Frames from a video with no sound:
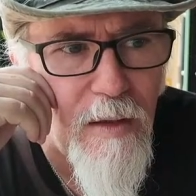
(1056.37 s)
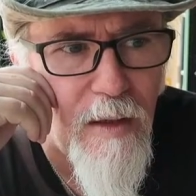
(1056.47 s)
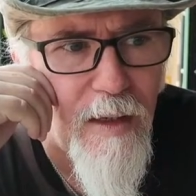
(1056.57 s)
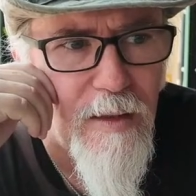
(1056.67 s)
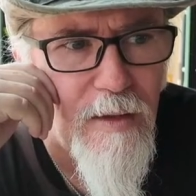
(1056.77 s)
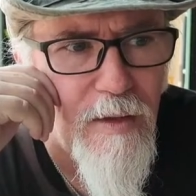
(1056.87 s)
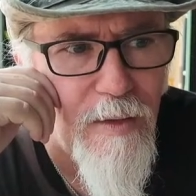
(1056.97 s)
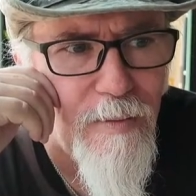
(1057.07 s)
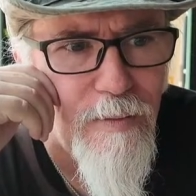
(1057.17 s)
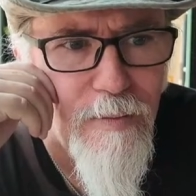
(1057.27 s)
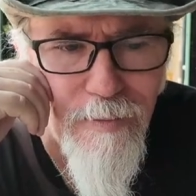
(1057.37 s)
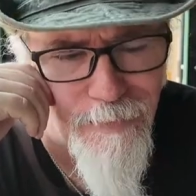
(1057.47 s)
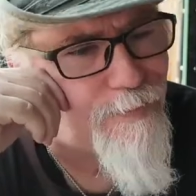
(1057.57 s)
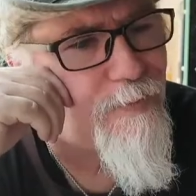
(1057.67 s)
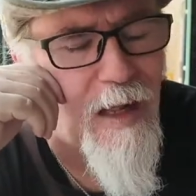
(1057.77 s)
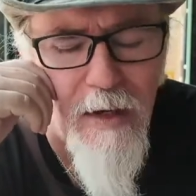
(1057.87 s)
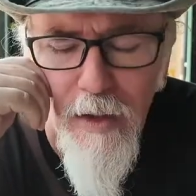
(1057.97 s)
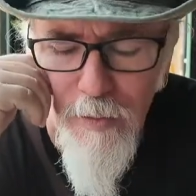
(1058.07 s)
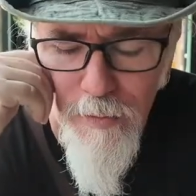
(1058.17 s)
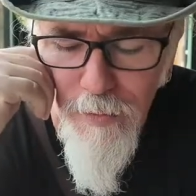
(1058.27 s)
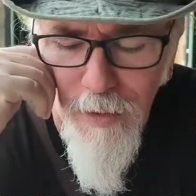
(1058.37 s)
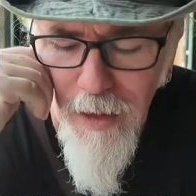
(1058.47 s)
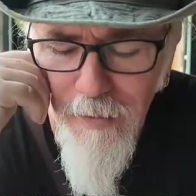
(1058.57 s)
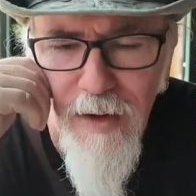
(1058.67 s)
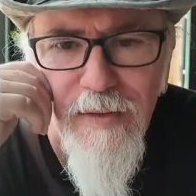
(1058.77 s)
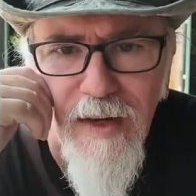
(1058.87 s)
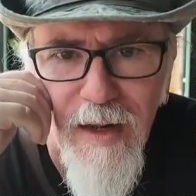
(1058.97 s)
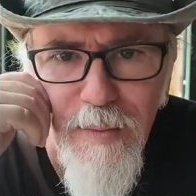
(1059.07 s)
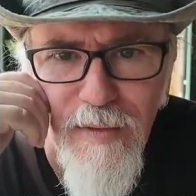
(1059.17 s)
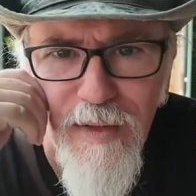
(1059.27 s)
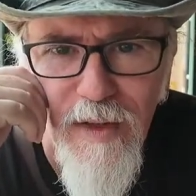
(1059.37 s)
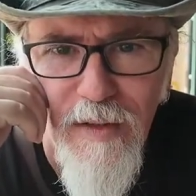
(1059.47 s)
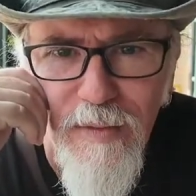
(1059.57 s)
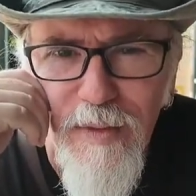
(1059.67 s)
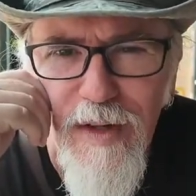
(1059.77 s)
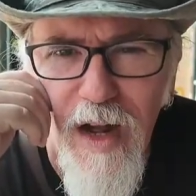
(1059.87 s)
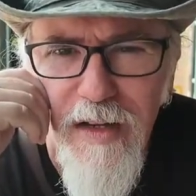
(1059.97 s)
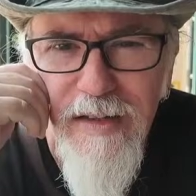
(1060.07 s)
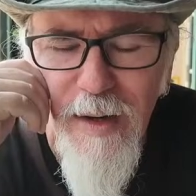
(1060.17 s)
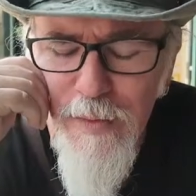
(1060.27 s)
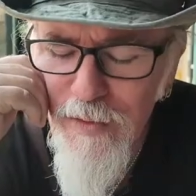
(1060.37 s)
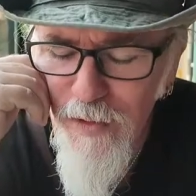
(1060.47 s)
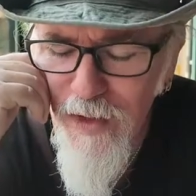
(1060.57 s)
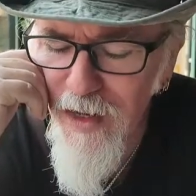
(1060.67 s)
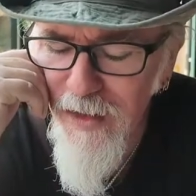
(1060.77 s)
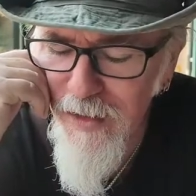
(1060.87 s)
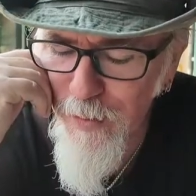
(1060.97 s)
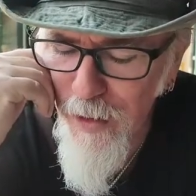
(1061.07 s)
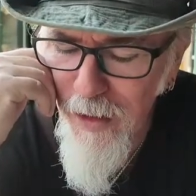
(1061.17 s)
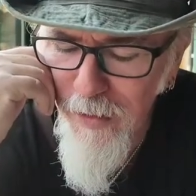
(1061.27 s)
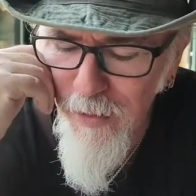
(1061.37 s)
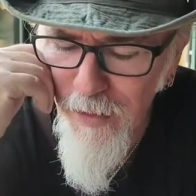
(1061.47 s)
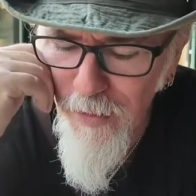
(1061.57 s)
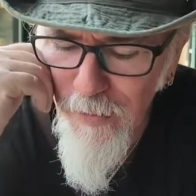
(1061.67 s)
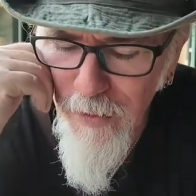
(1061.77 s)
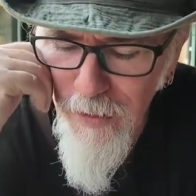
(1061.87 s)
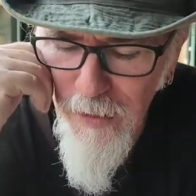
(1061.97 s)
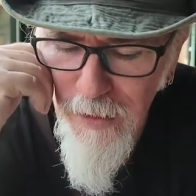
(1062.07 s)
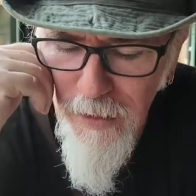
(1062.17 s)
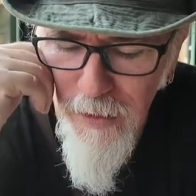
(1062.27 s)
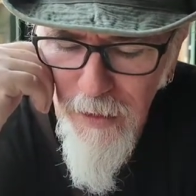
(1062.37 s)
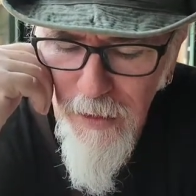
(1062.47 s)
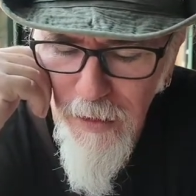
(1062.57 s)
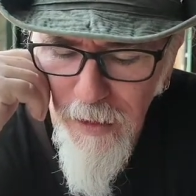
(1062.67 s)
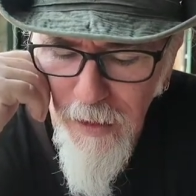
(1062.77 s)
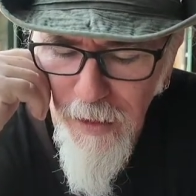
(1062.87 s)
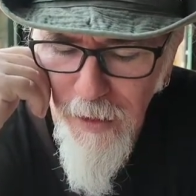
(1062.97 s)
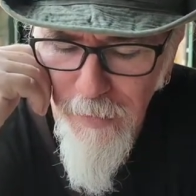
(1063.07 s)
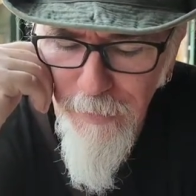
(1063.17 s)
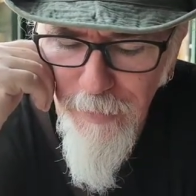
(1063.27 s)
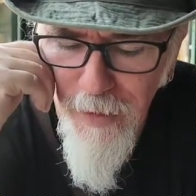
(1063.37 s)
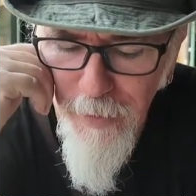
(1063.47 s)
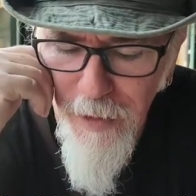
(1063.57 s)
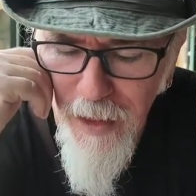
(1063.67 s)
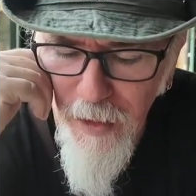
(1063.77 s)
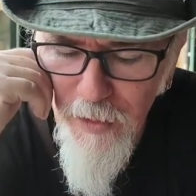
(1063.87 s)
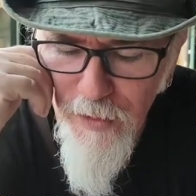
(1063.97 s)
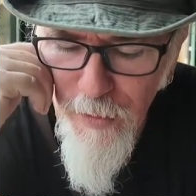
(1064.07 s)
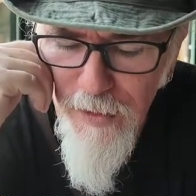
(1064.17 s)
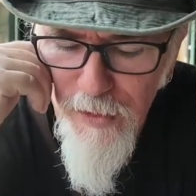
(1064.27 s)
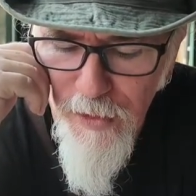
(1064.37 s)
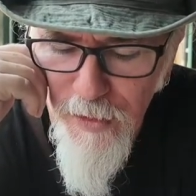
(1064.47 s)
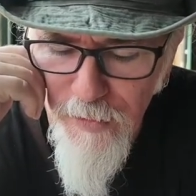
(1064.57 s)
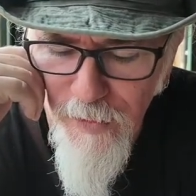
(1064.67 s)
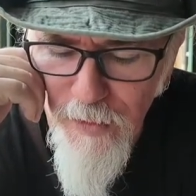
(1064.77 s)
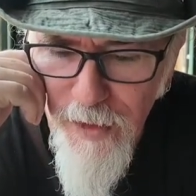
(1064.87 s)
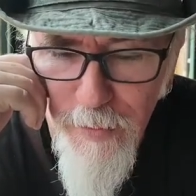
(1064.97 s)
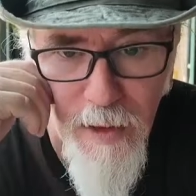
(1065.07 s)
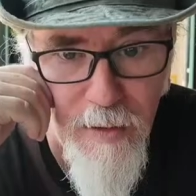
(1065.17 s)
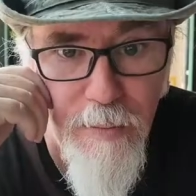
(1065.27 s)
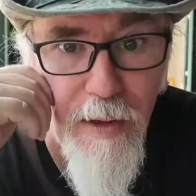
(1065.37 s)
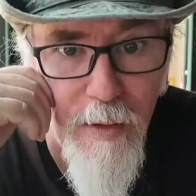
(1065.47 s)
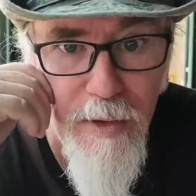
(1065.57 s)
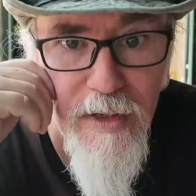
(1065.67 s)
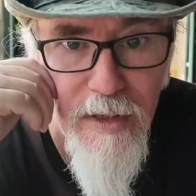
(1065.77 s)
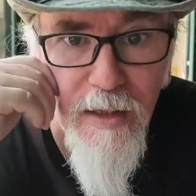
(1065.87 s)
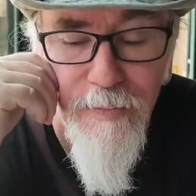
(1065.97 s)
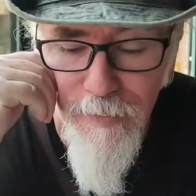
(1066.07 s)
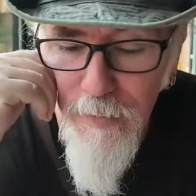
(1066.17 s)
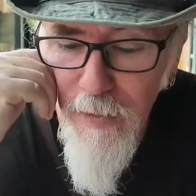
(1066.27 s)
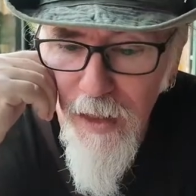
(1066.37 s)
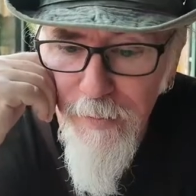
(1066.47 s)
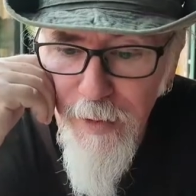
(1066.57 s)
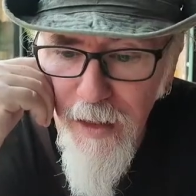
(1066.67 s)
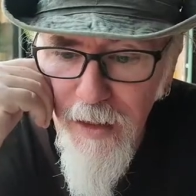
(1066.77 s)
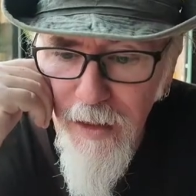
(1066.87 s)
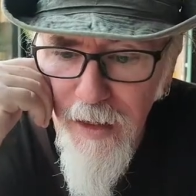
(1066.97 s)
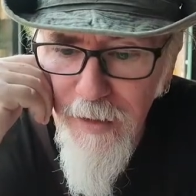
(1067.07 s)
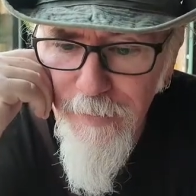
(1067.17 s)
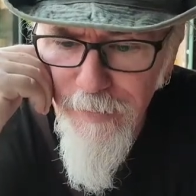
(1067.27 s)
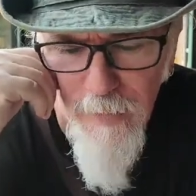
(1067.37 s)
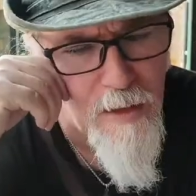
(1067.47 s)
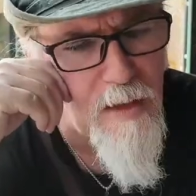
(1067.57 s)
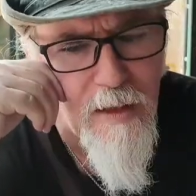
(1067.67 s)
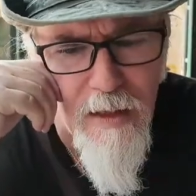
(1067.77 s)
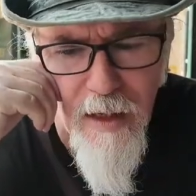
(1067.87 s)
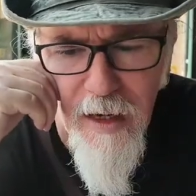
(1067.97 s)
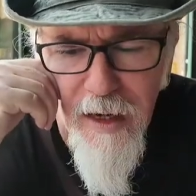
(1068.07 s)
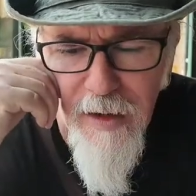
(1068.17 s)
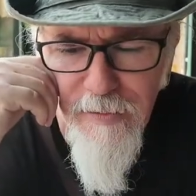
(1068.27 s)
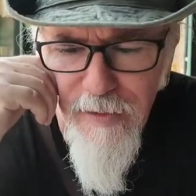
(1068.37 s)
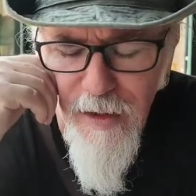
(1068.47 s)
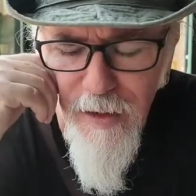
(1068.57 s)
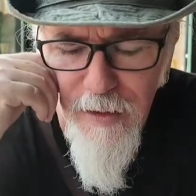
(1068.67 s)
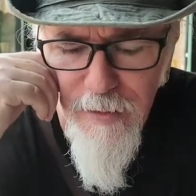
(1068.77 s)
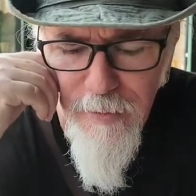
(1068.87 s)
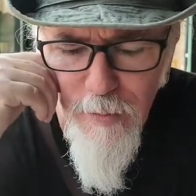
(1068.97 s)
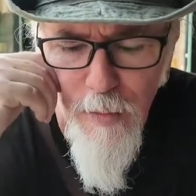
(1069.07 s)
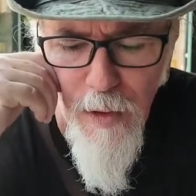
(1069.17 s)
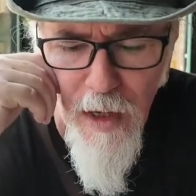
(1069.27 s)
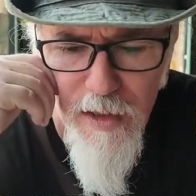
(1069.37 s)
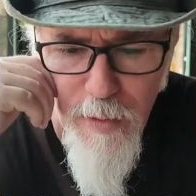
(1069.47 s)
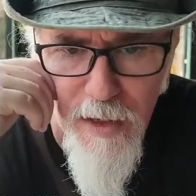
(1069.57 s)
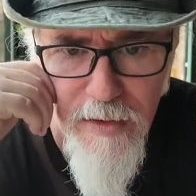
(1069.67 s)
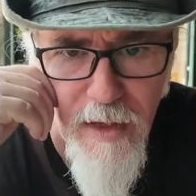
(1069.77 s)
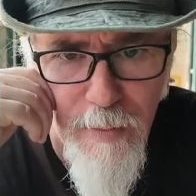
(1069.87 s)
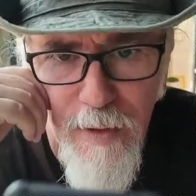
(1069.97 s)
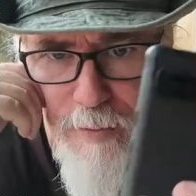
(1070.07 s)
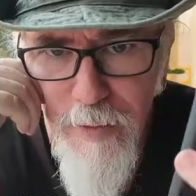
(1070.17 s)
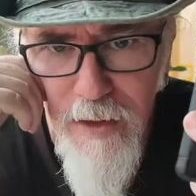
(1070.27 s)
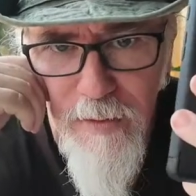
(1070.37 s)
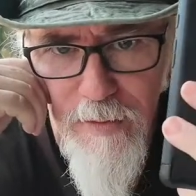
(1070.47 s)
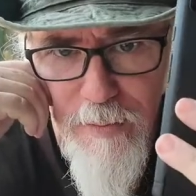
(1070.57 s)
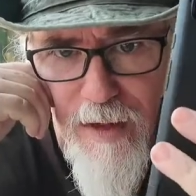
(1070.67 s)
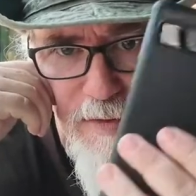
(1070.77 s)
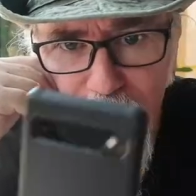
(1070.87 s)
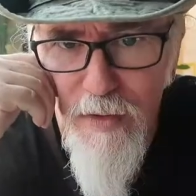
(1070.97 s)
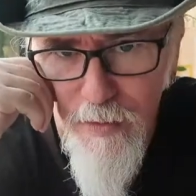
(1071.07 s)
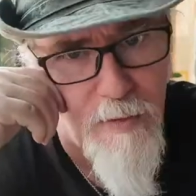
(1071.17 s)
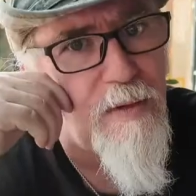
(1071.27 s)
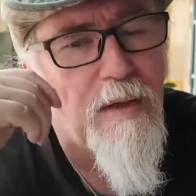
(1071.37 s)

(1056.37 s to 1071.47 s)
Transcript: like I don't know. I, have got a couple little concepts for things, but I don't know. Um, MIK, are you streaming through your phone data plan? By all means, yeah, yeah, but I, I am. I have uh, mobile hotspots set up on my, my phone,